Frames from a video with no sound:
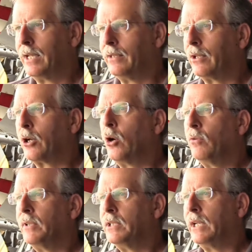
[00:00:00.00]
and the
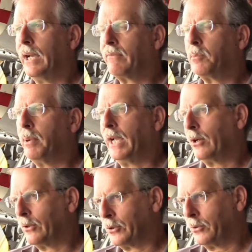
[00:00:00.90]
COVID, you have to bang
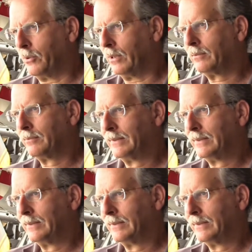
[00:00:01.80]
on the door.